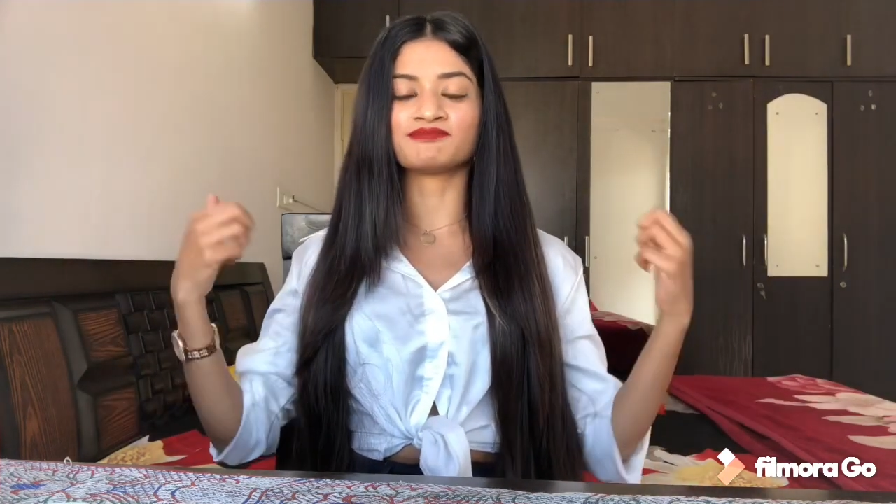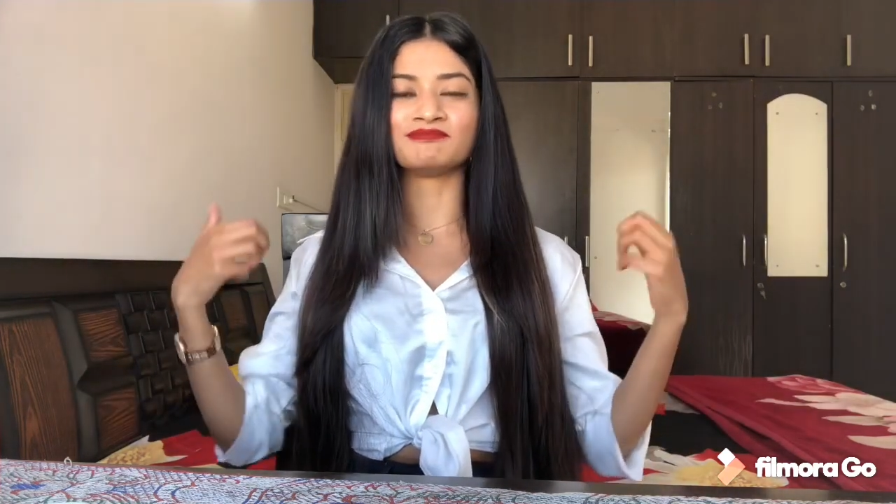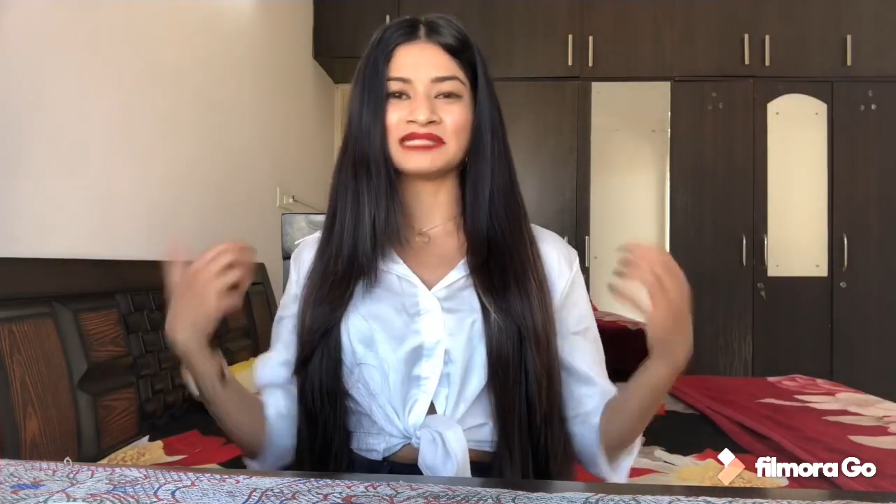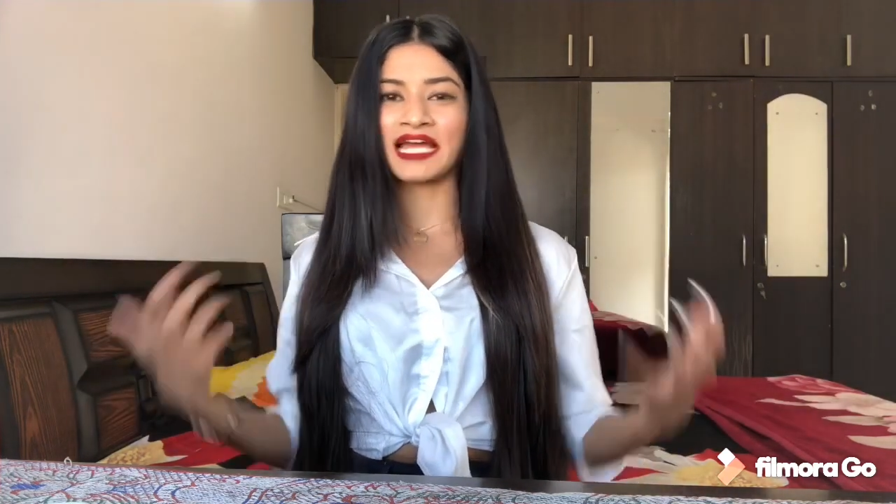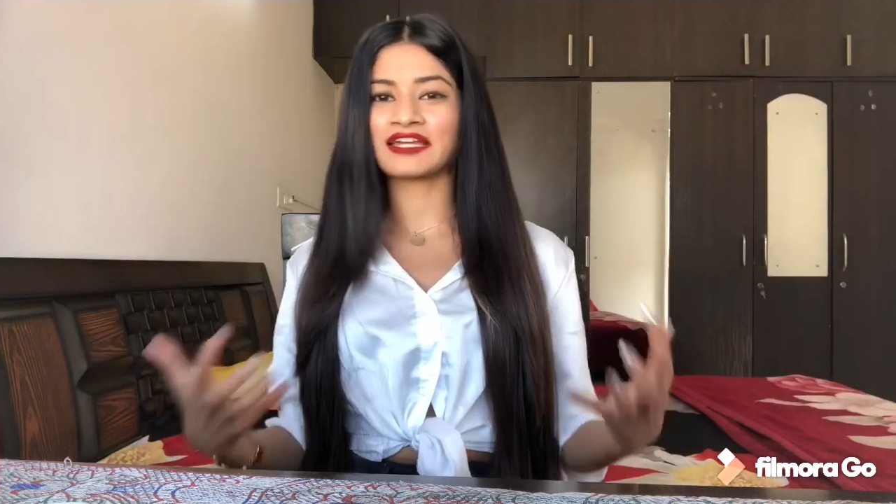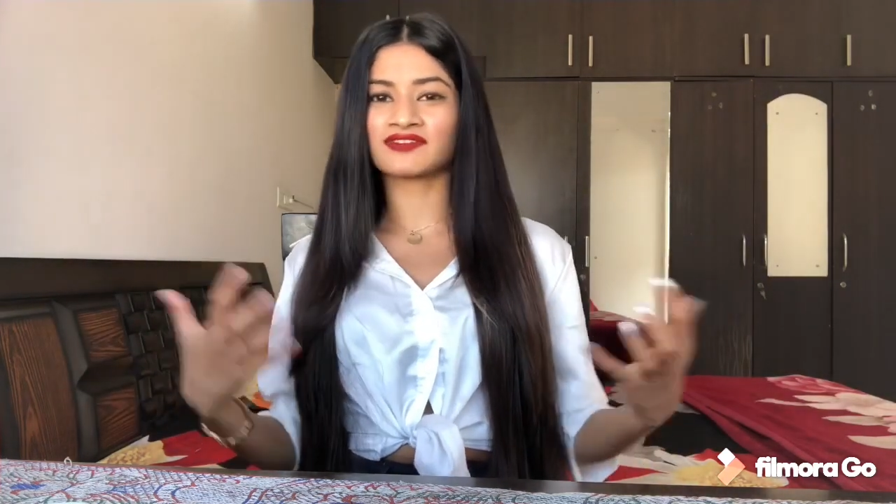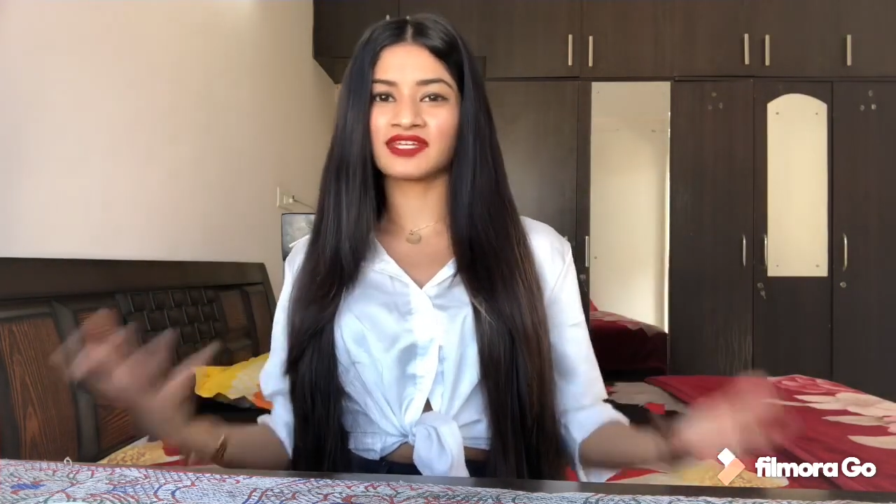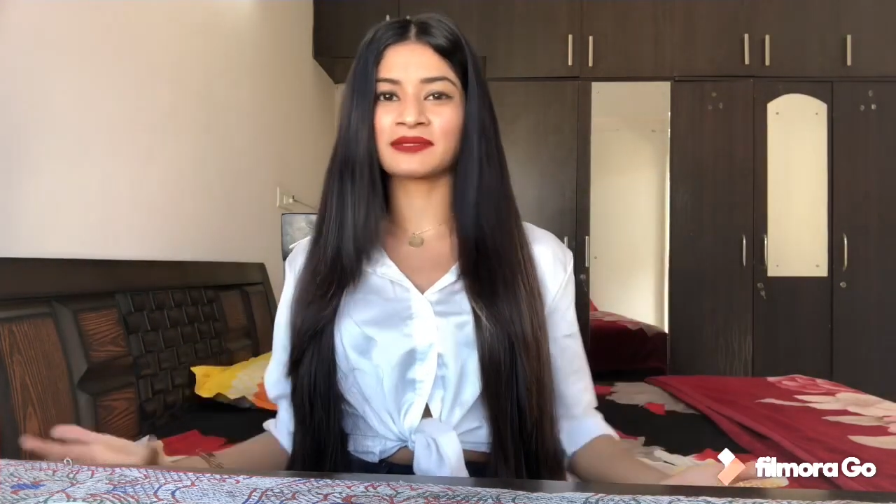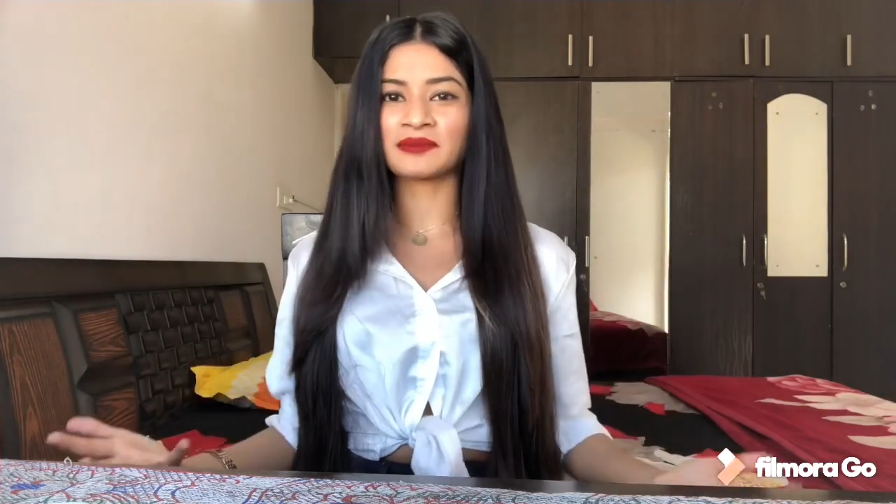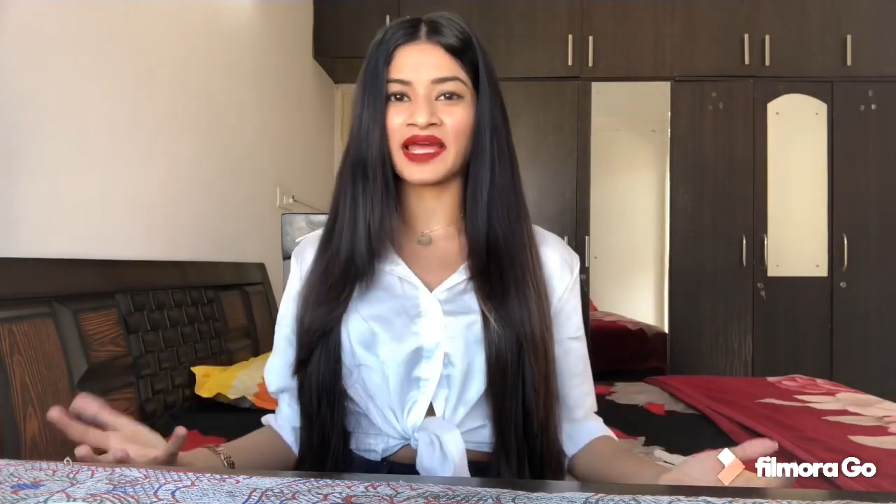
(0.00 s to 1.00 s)
black,
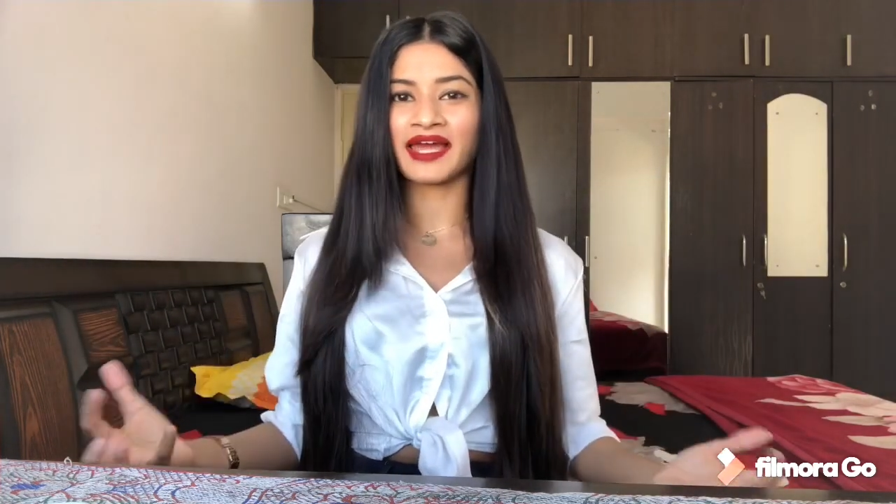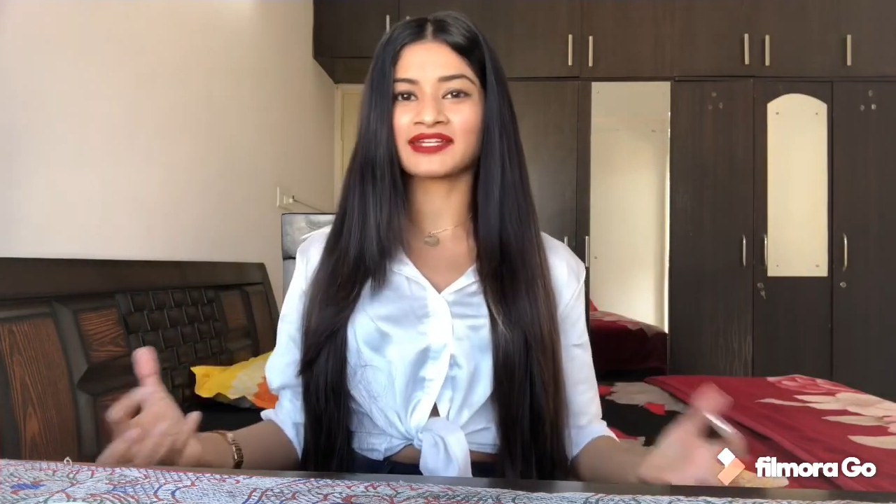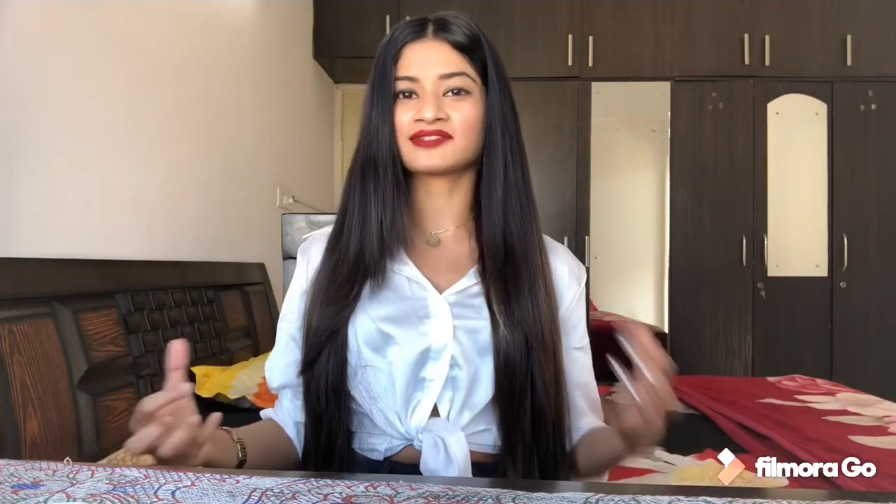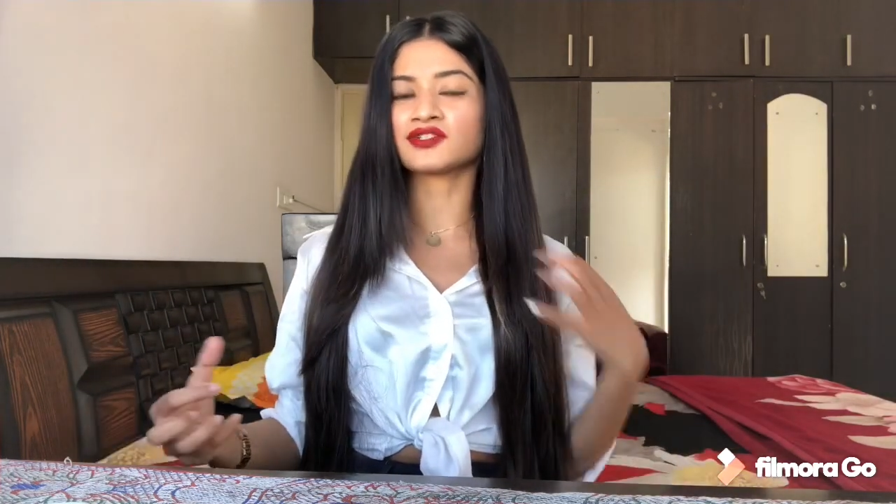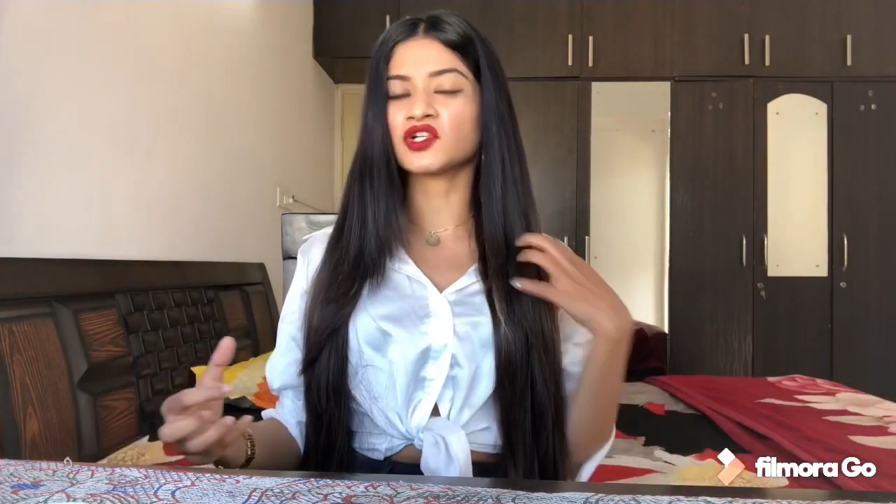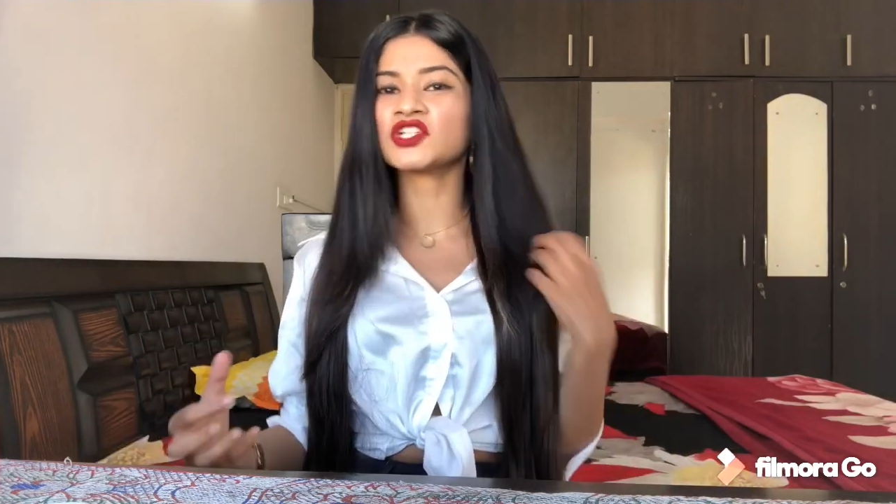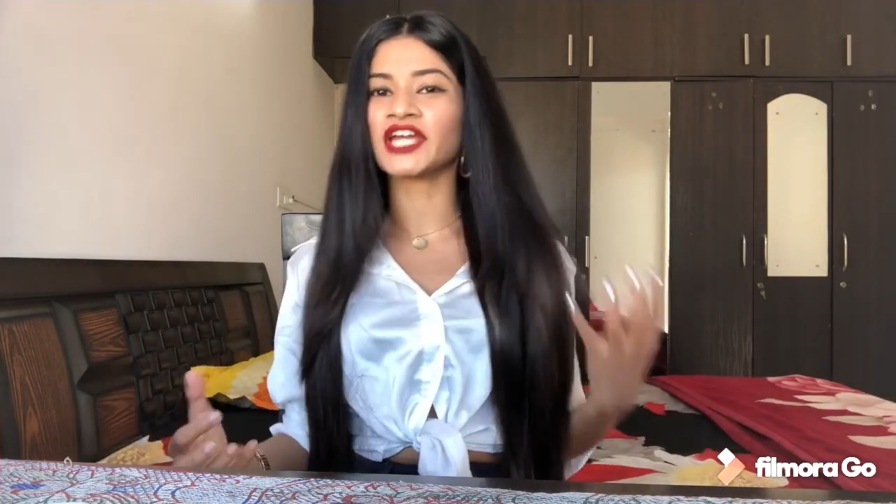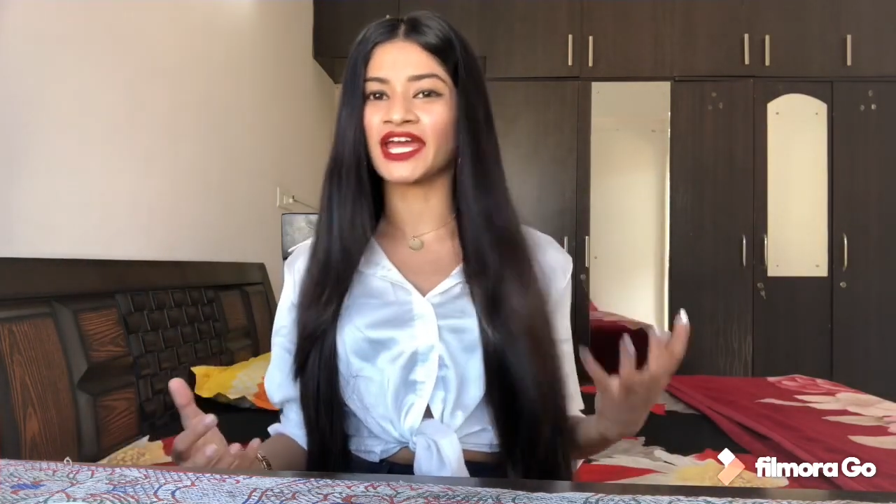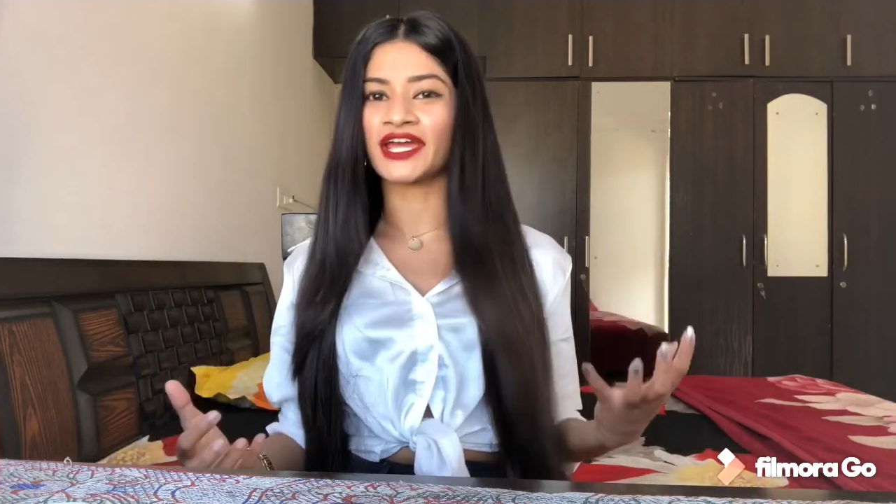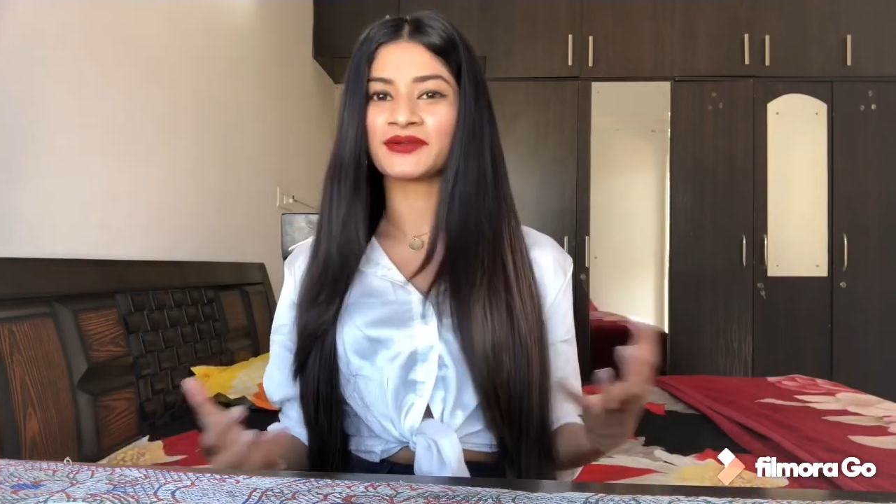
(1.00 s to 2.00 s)
thick black, good
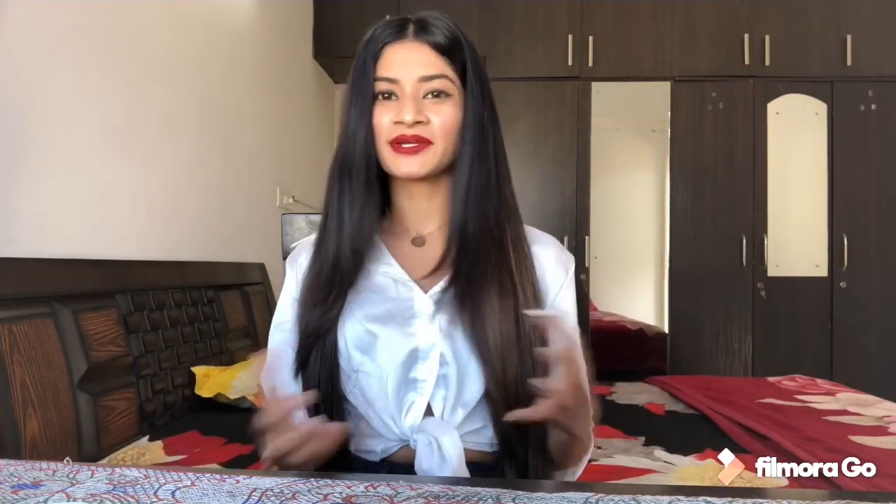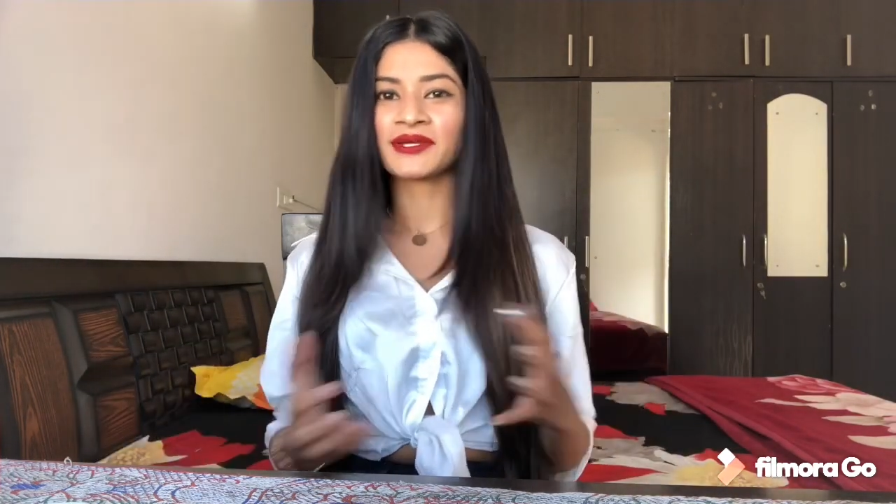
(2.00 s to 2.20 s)
hair.